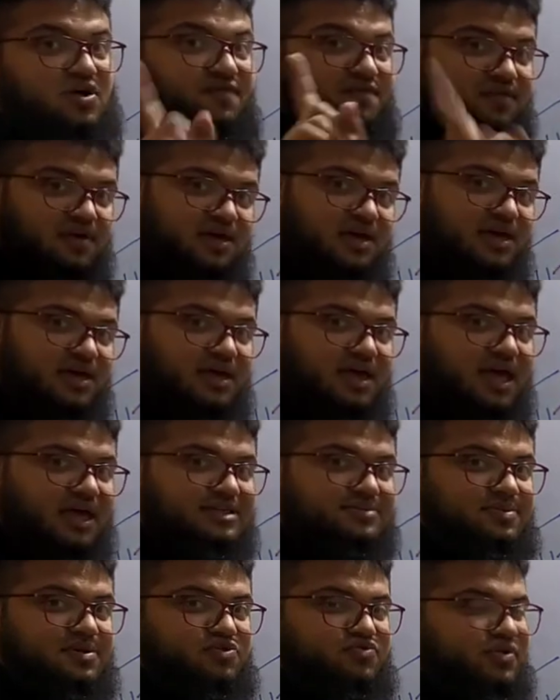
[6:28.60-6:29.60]
of
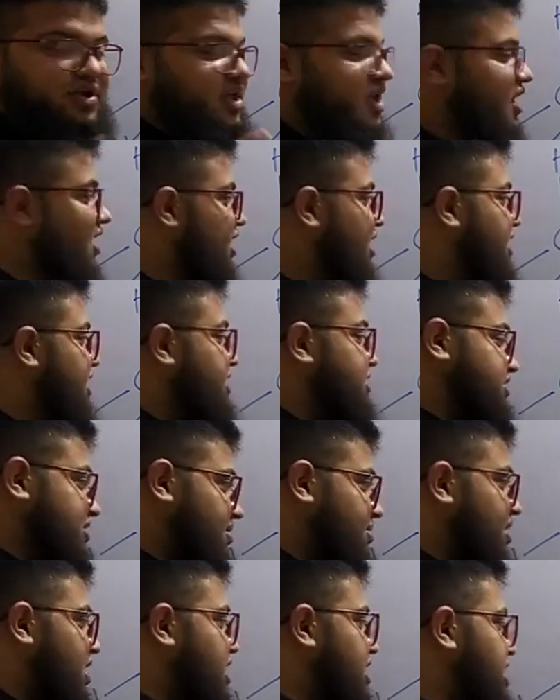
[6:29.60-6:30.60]
sp3.
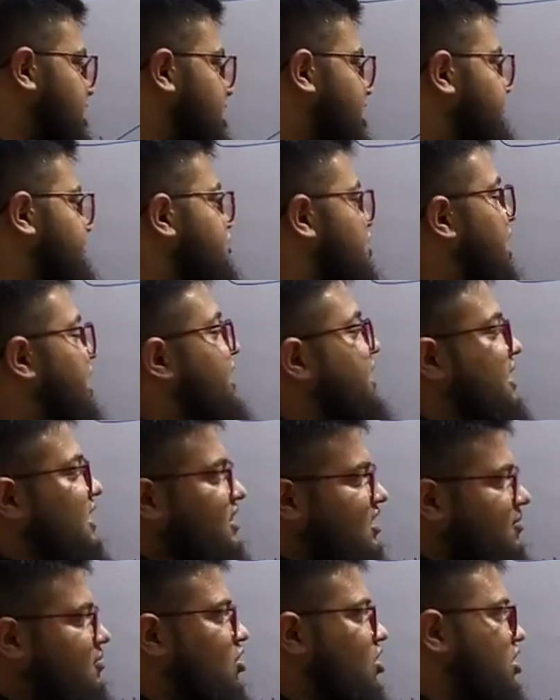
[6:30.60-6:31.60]
Similarly, if you had
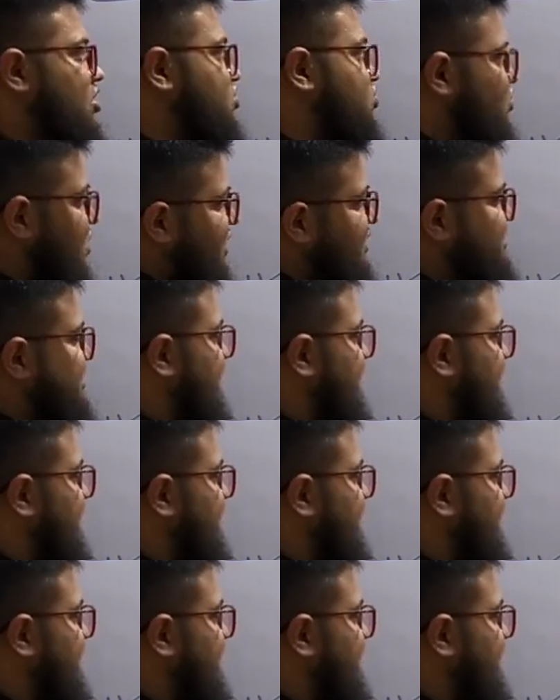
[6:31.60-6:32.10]
another molecule, let's